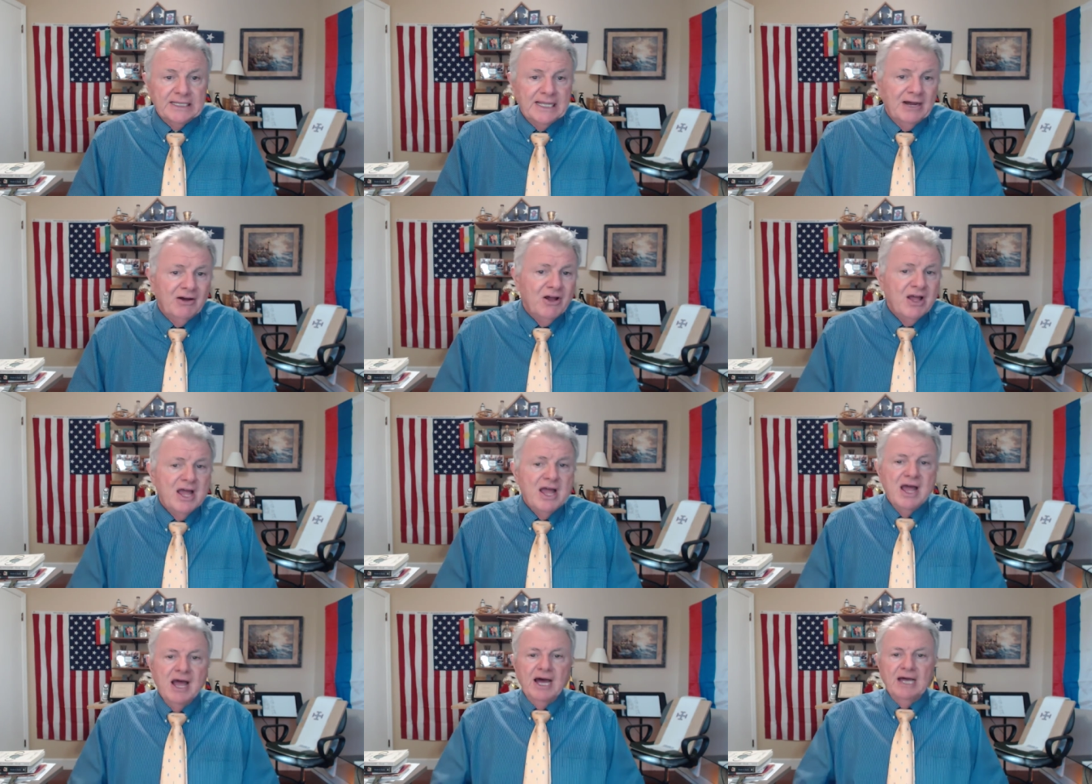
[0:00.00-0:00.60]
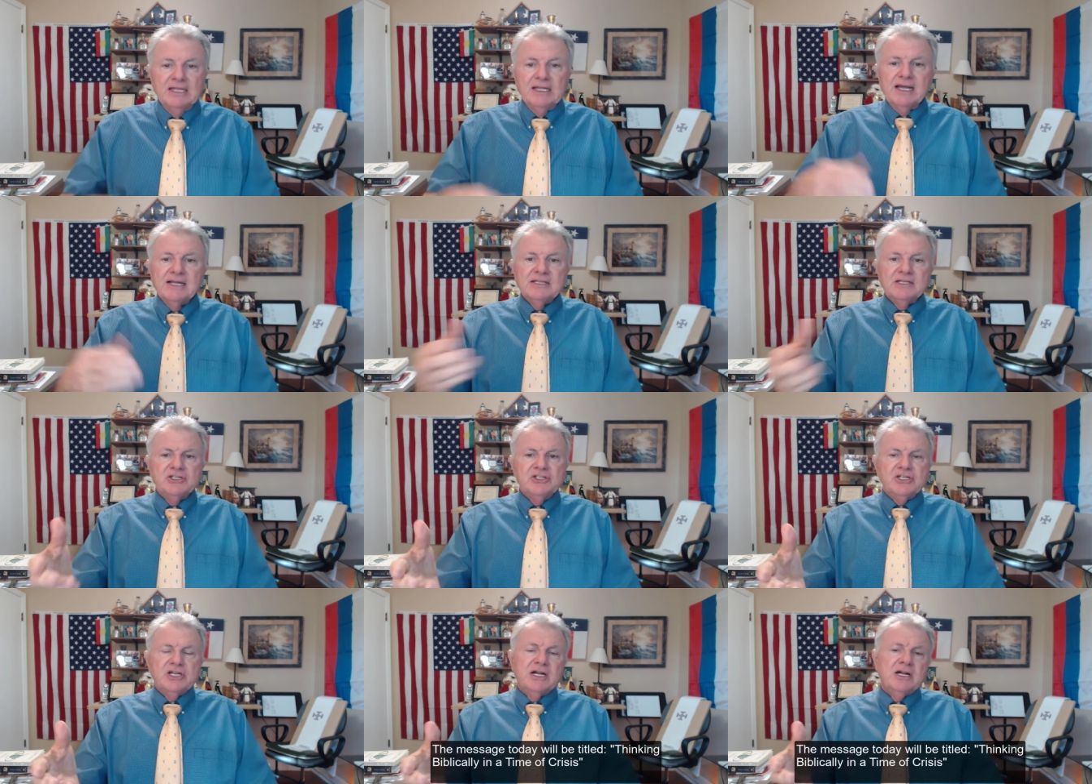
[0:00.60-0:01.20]
Now, I'd like
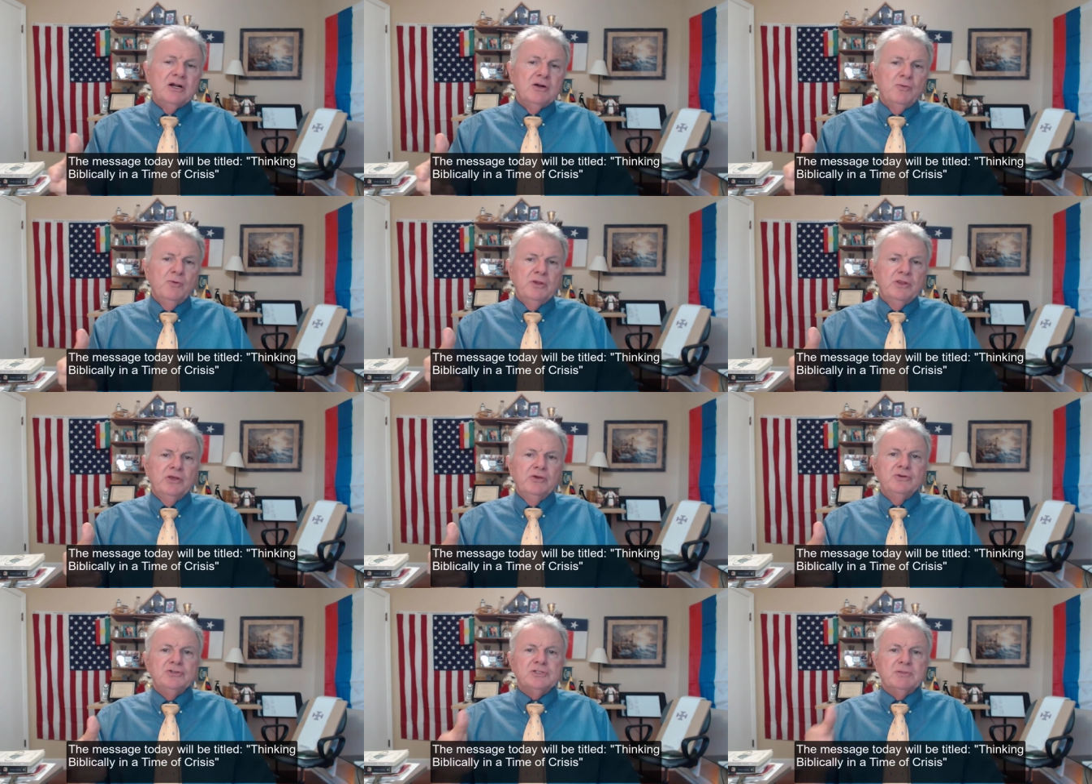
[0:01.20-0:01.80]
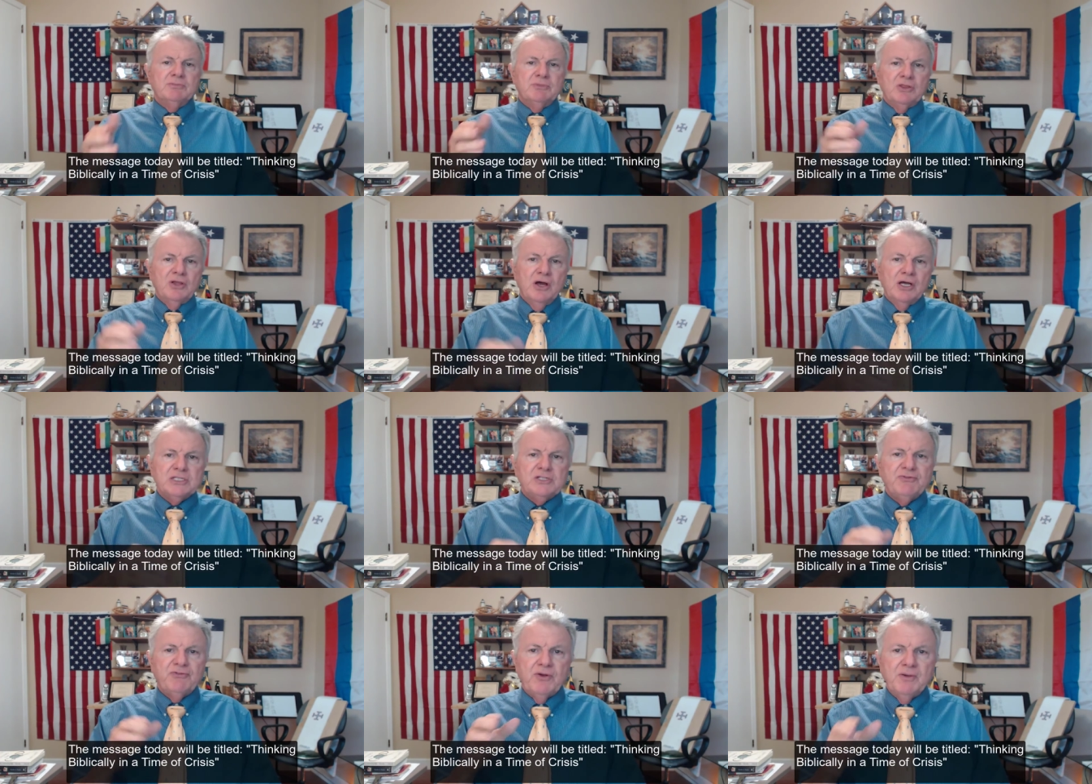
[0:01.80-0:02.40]
to share with you some
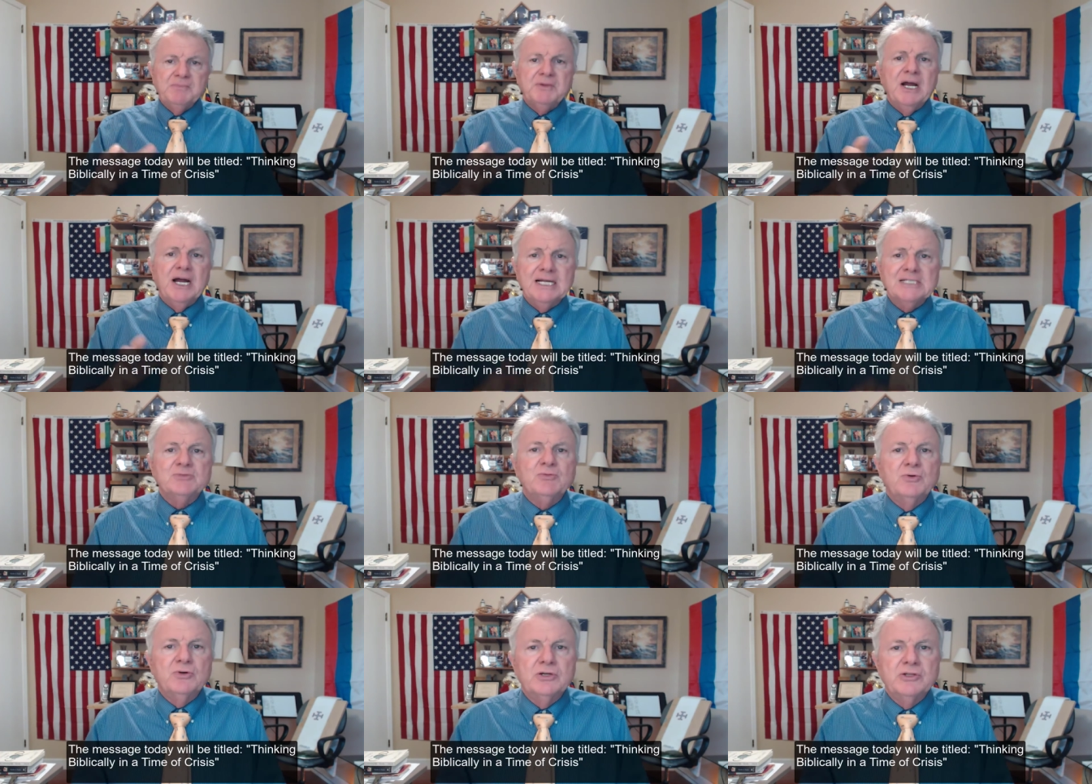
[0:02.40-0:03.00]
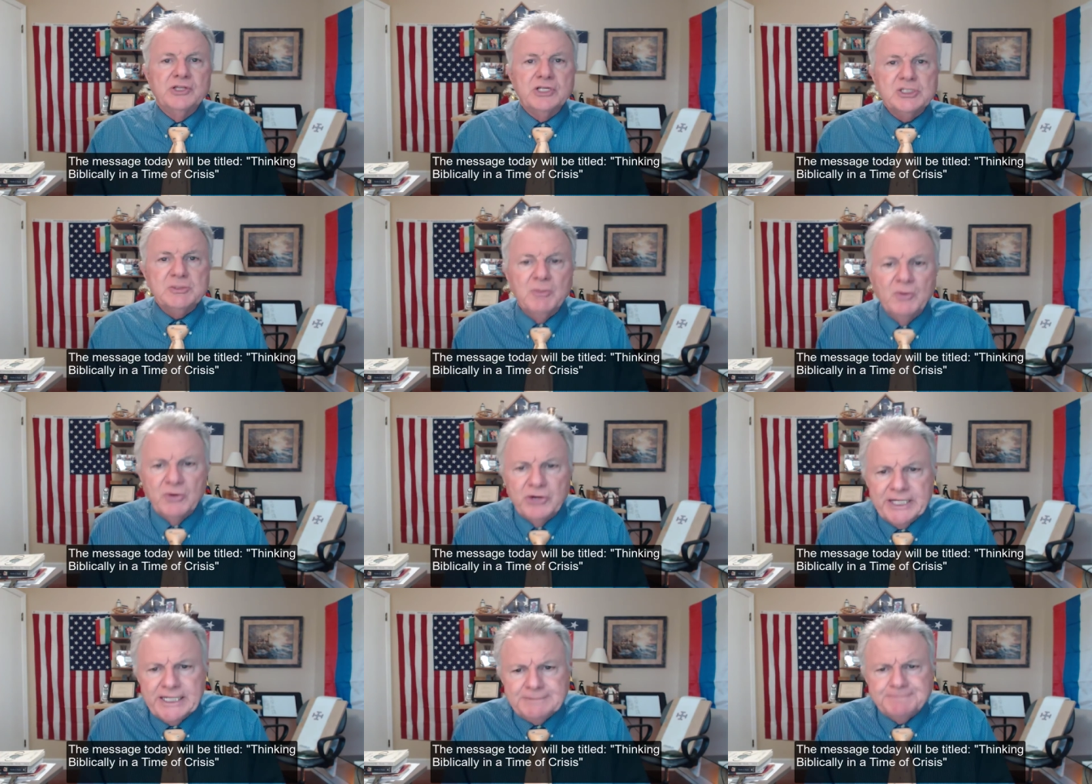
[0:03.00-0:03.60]
thoughts from God's Word this
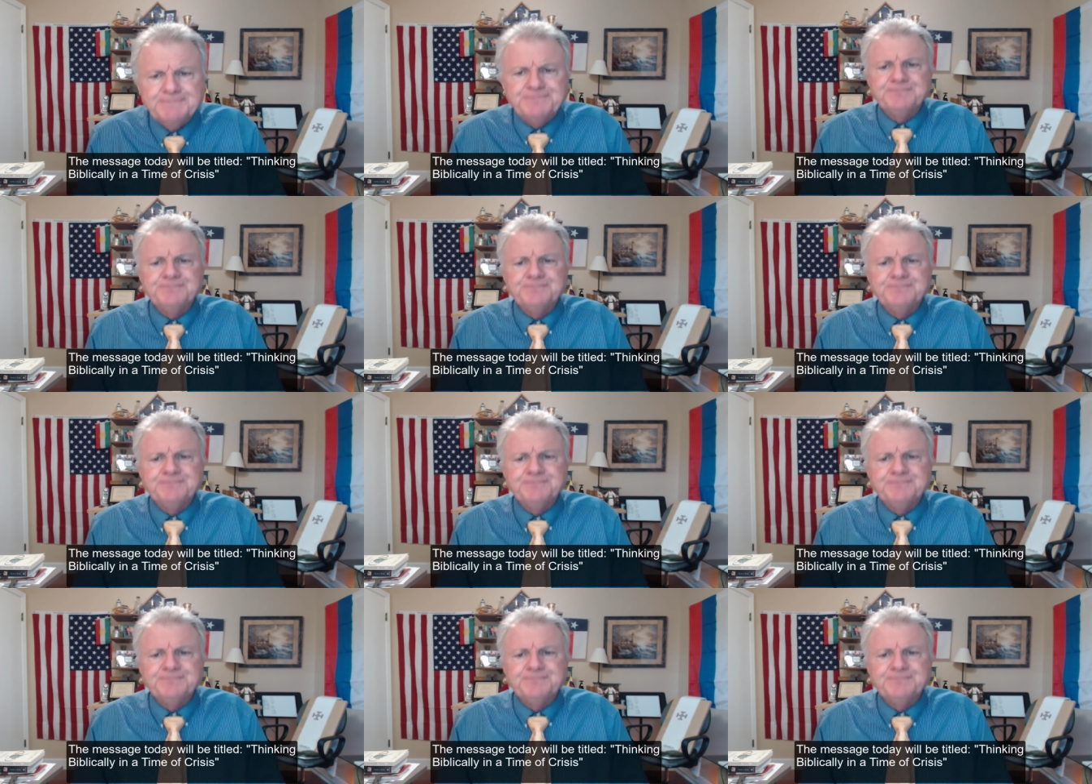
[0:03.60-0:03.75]
morning.